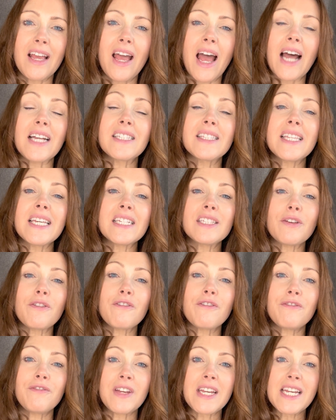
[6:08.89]
as this
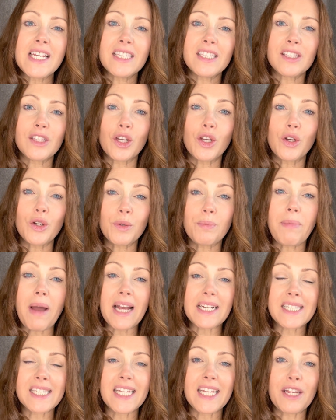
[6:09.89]
feeds the good
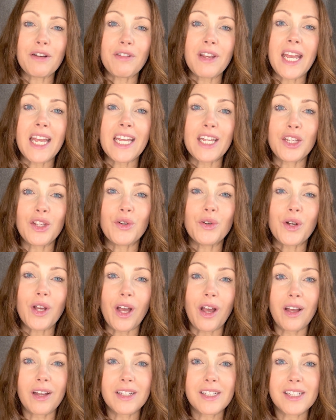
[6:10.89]
bacteria in your
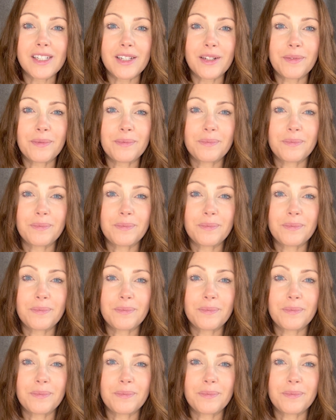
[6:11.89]
gut.